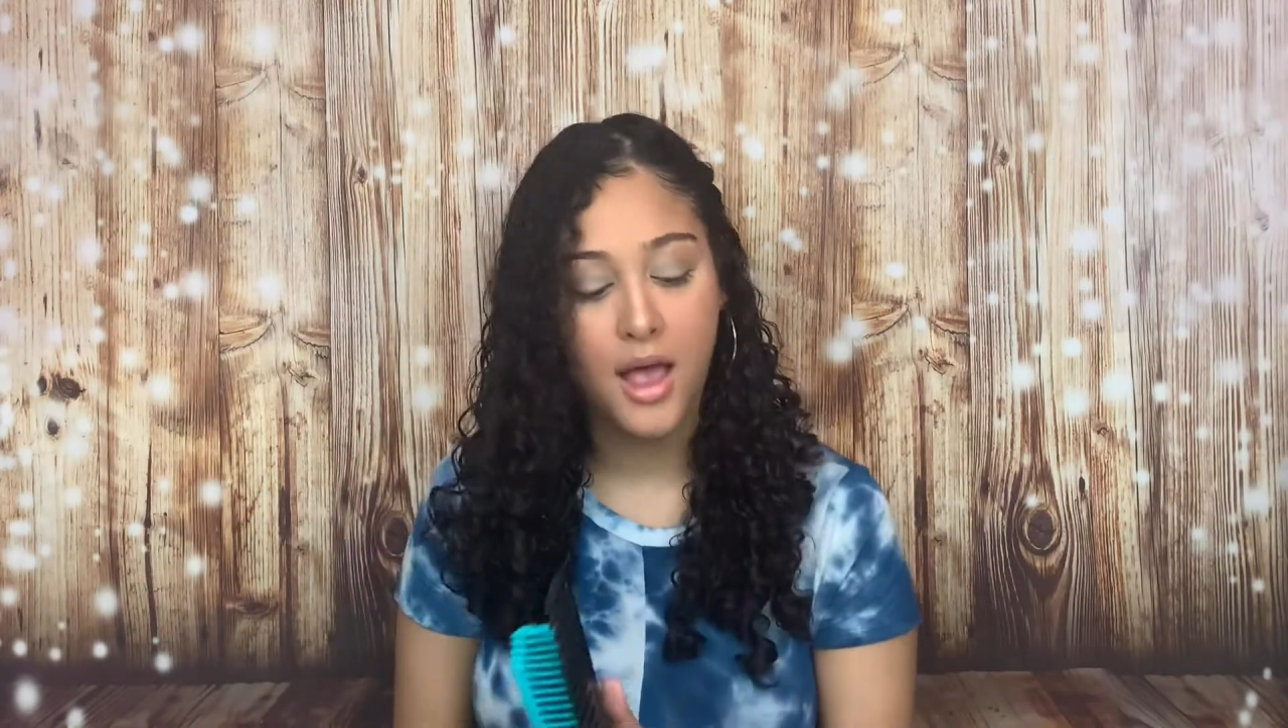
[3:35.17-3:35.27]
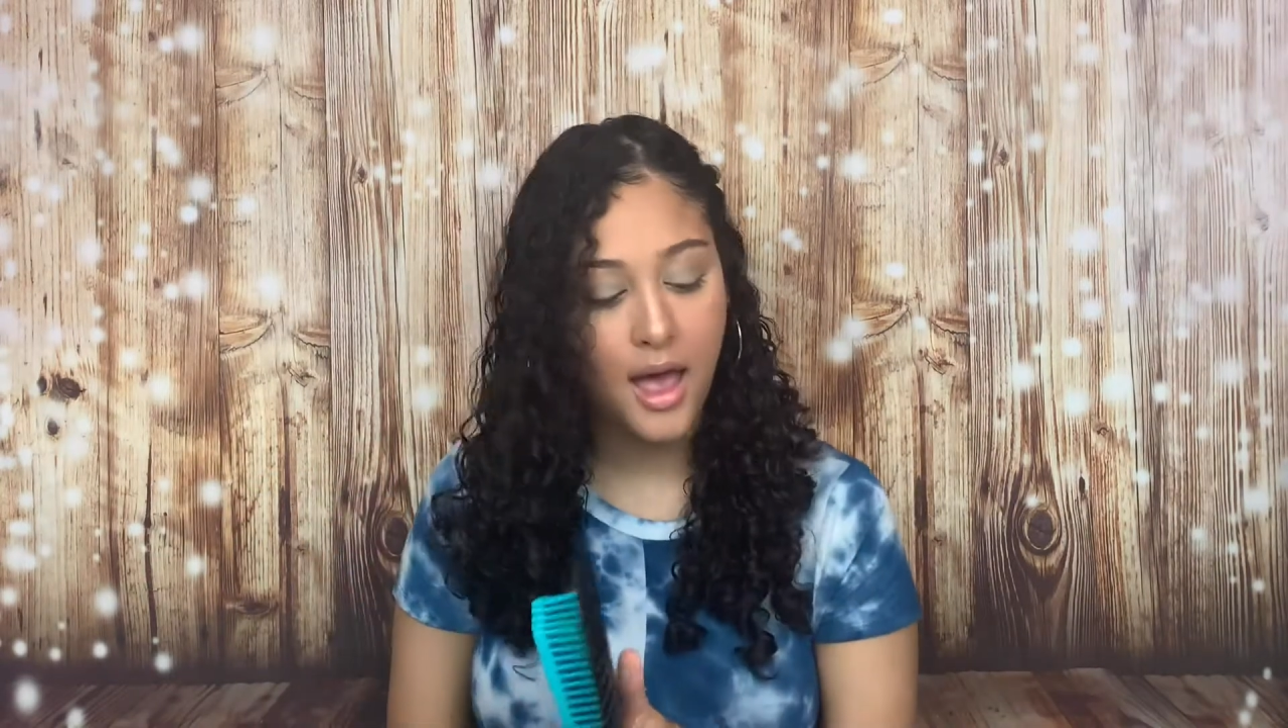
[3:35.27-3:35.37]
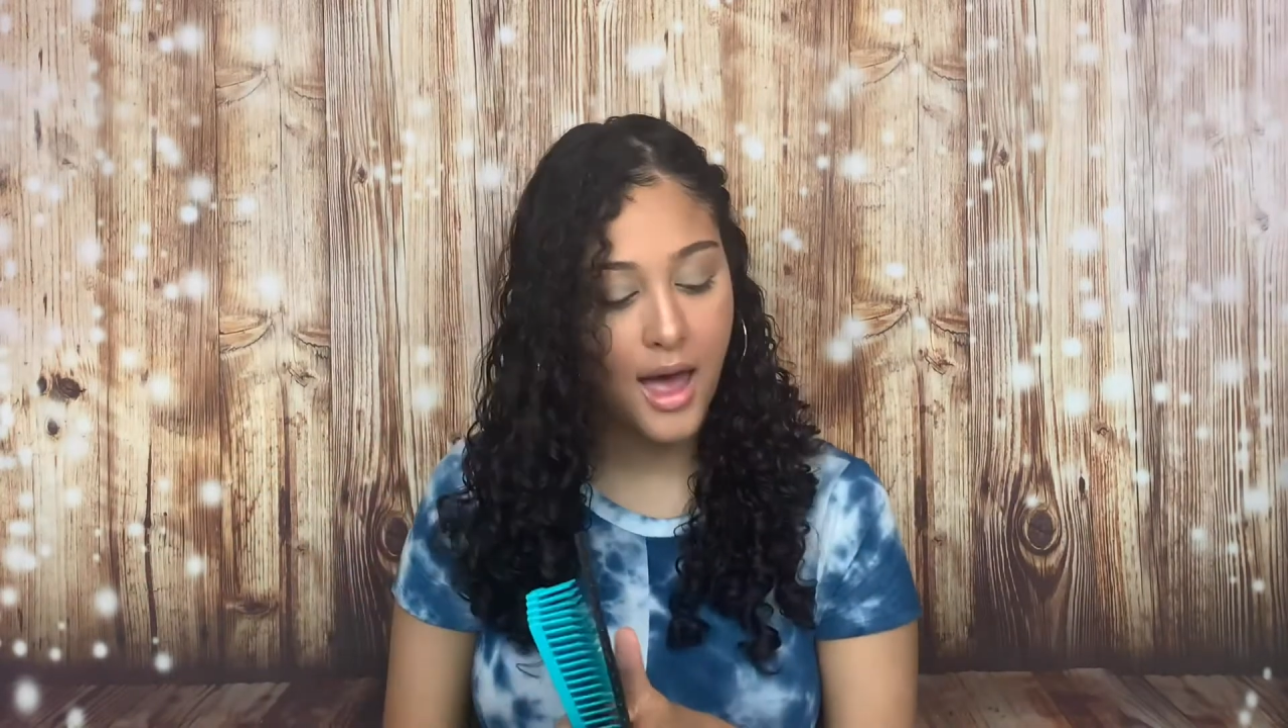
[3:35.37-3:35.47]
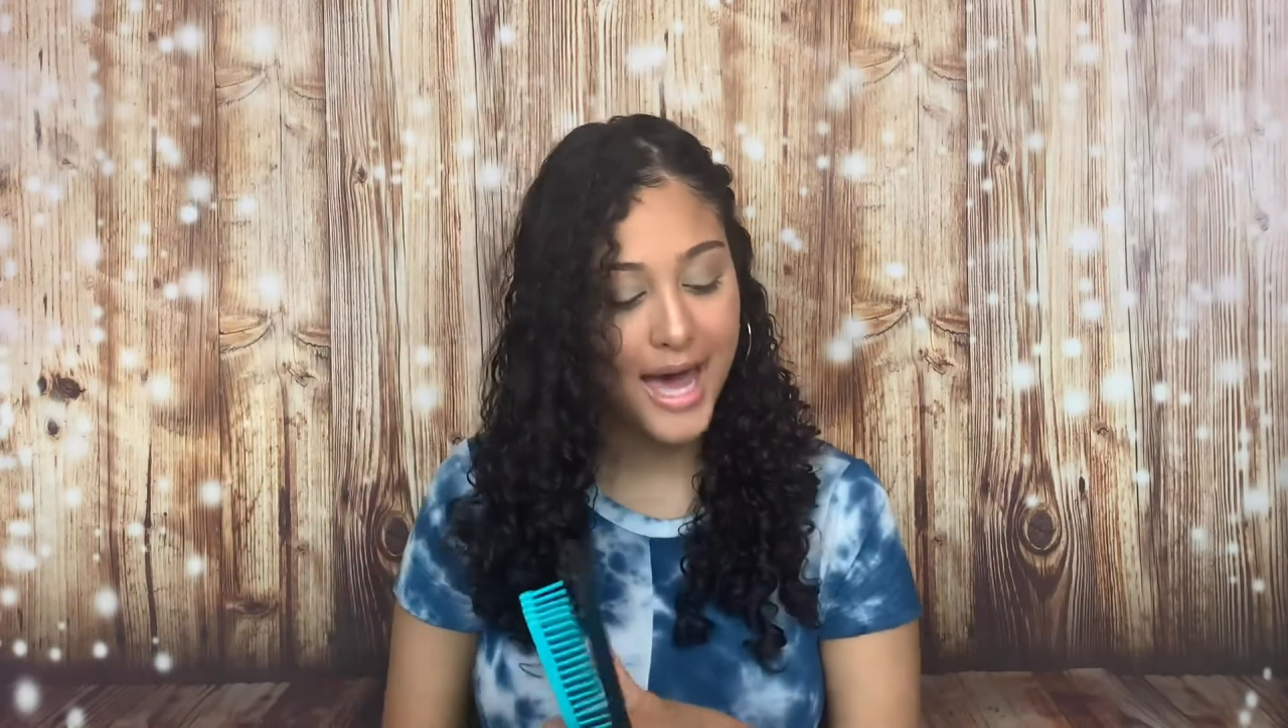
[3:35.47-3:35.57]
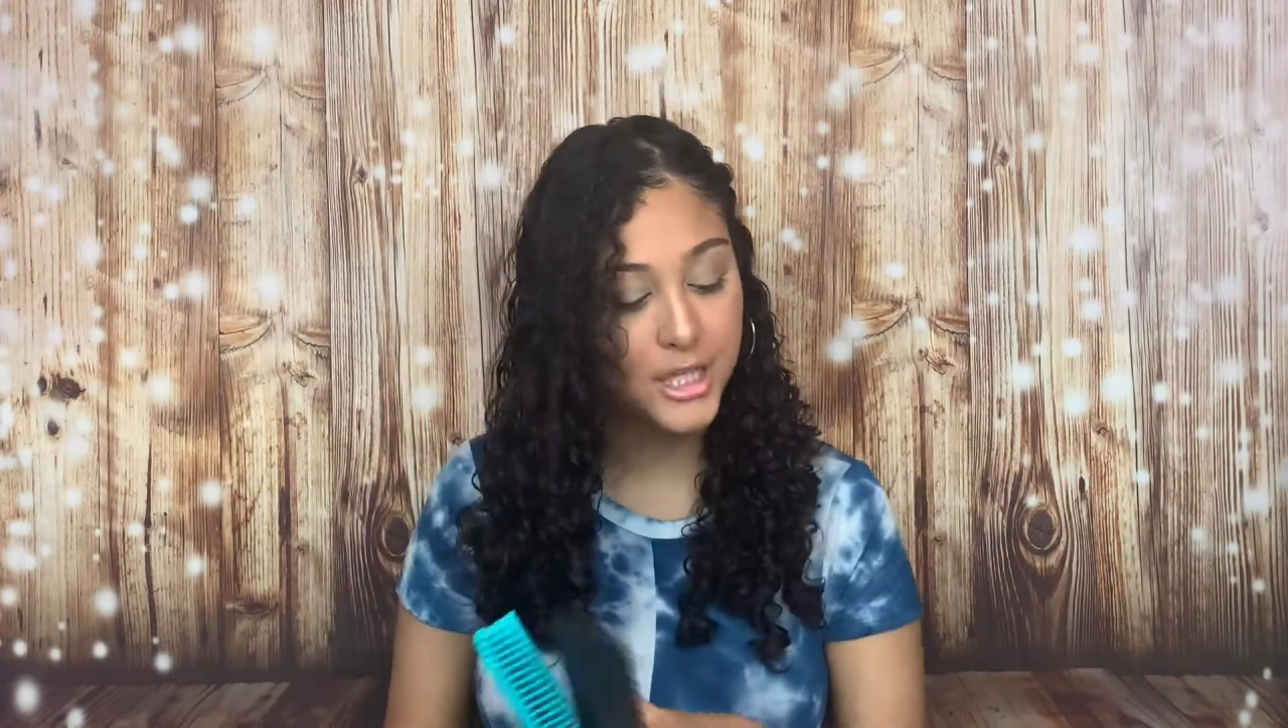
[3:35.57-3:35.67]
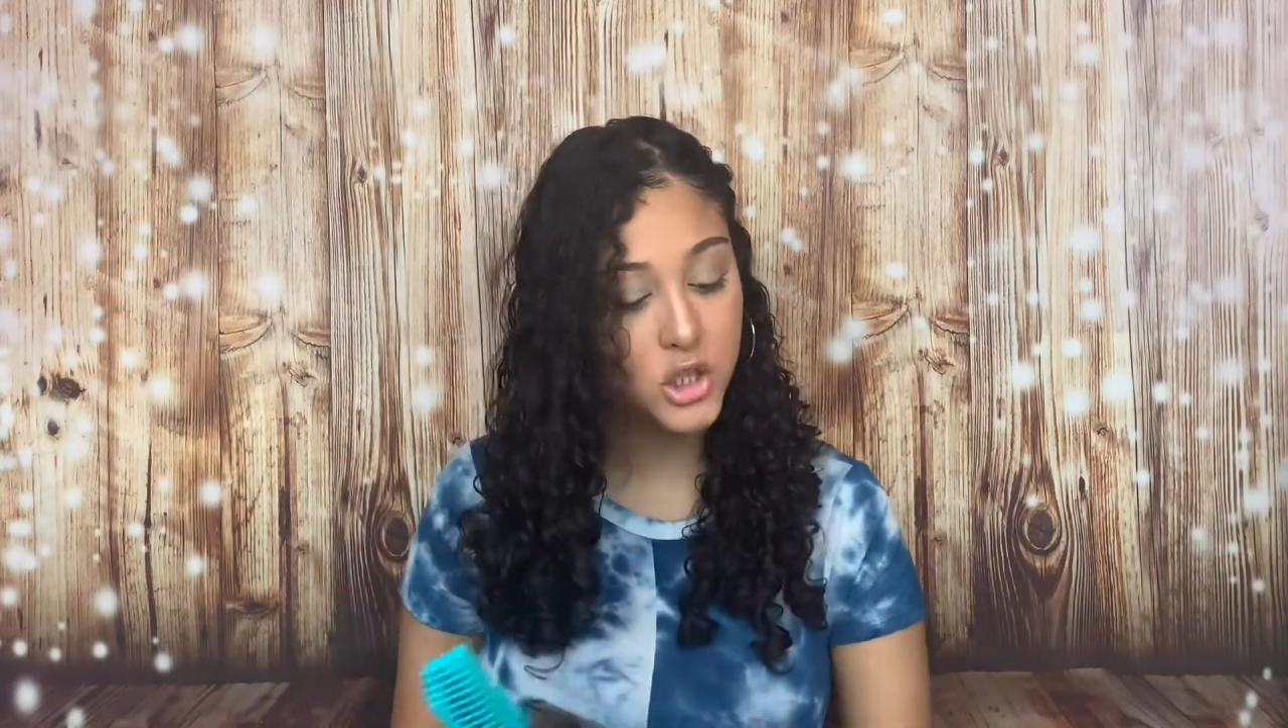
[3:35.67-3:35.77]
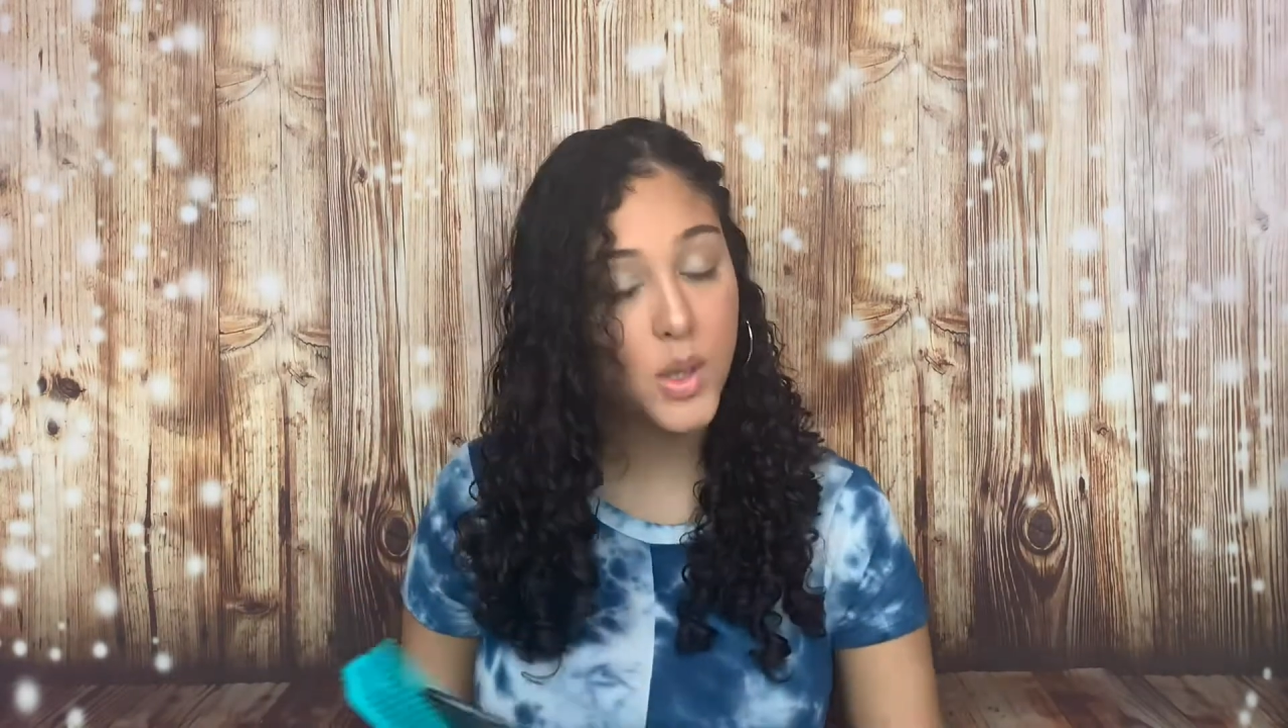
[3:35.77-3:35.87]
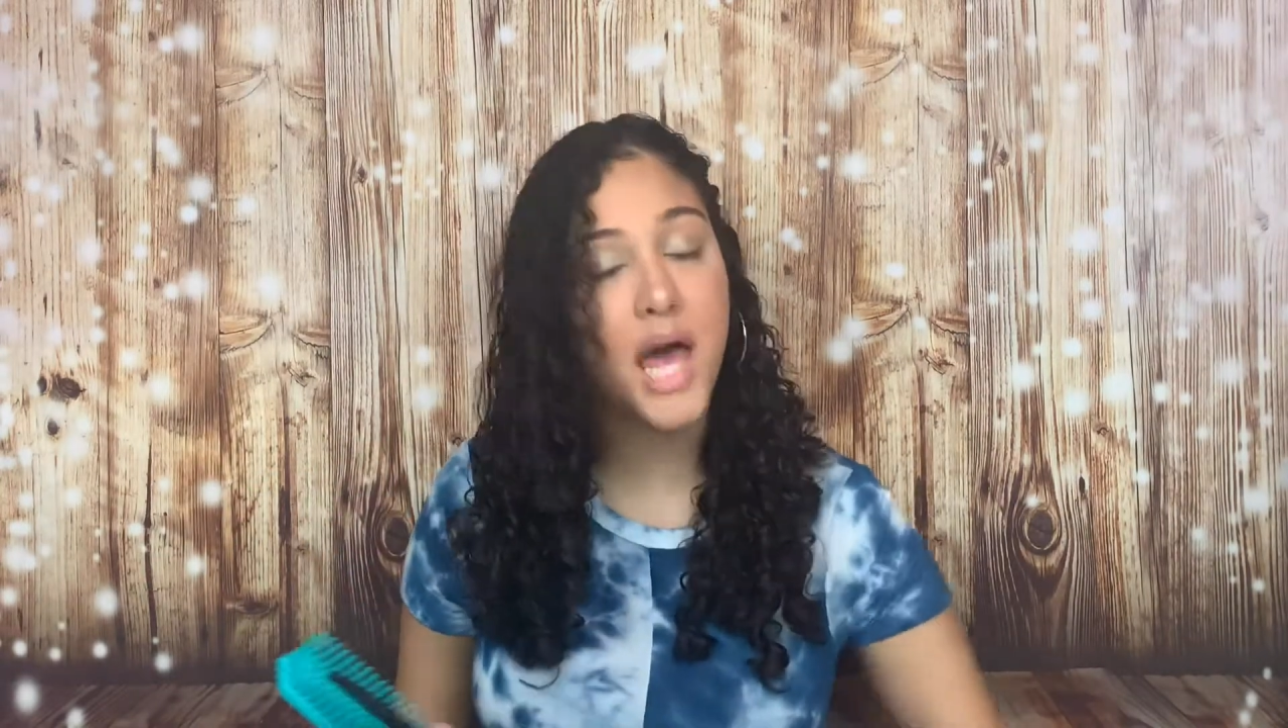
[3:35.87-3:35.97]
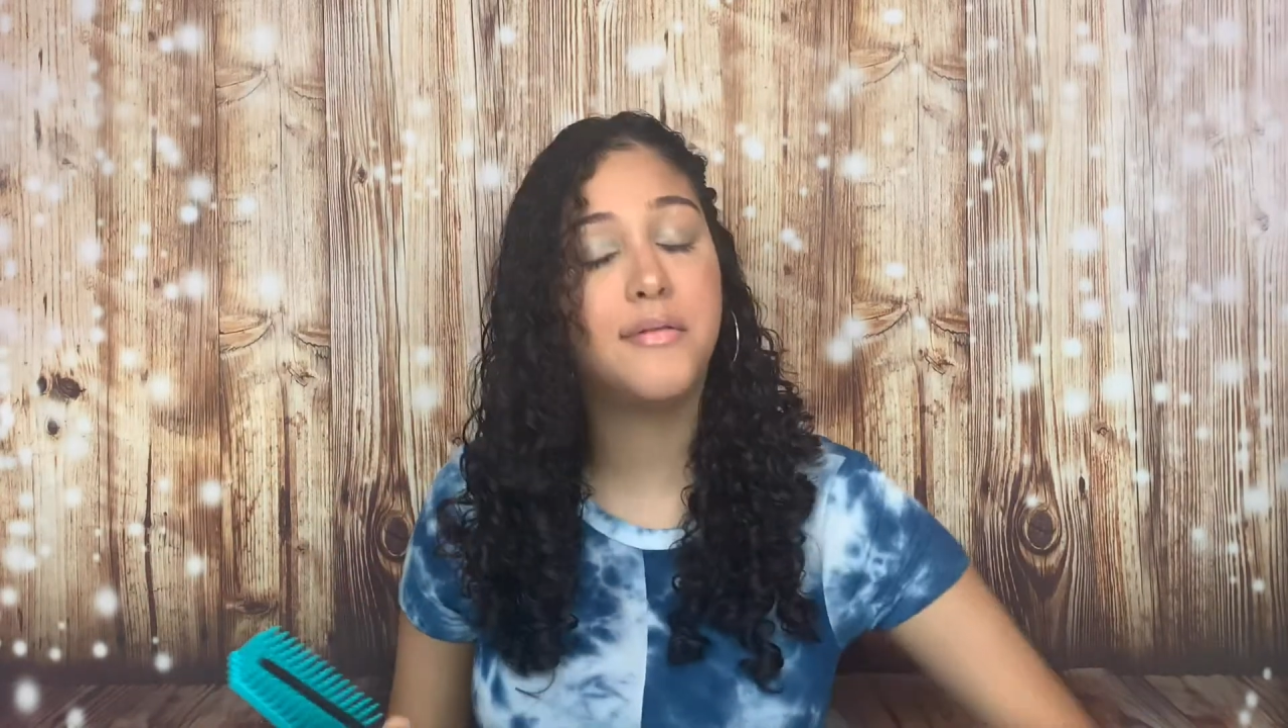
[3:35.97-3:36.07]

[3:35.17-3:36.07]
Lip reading: I do have